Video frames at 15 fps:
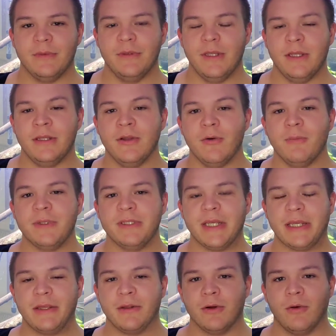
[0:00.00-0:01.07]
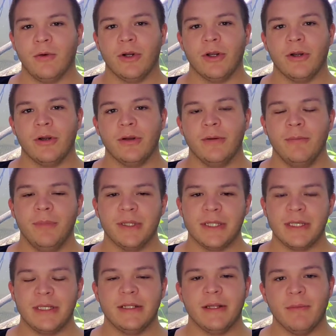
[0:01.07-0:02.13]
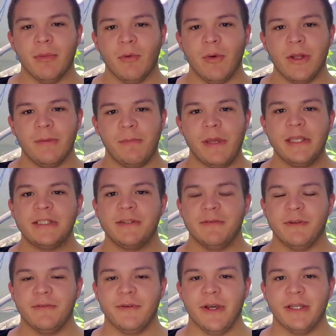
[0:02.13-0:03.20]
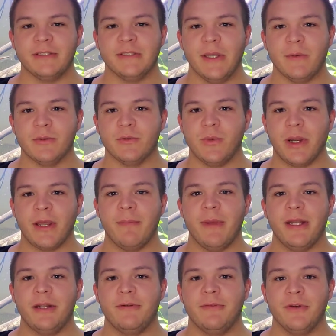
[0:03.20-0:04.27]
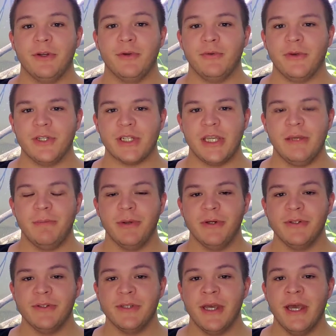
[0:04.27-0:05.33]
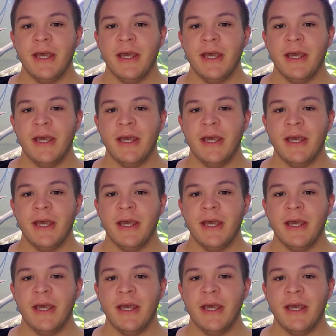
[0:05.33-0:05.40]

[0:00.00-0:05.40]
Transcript: in no particular order, but the number one piece of advice that was recommended for new fish keepers,